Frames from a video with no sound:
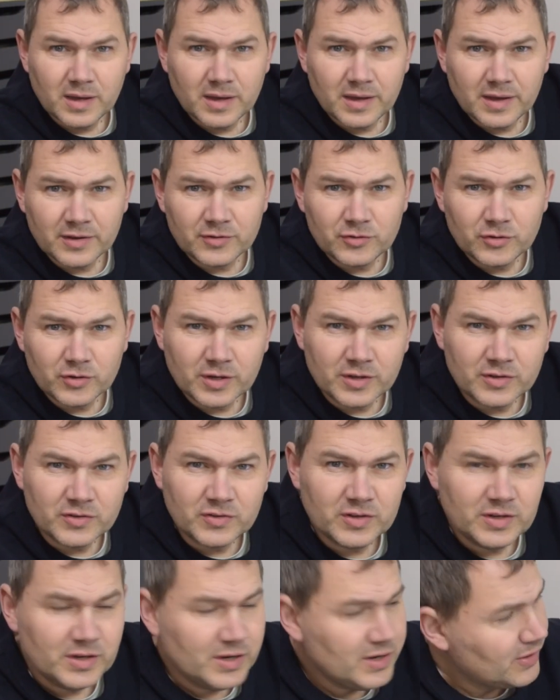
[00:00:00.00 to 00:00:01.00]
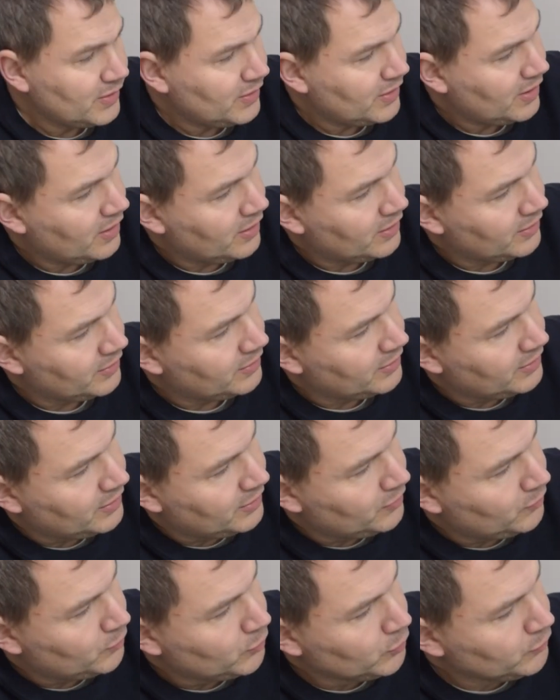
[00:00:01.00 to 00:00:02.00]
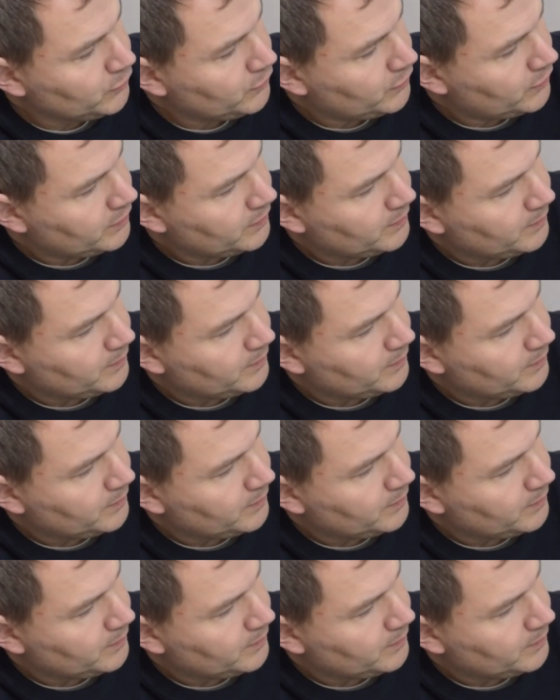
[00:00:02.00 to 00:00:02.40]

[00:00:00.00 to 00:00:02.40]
As you can see here on the roof,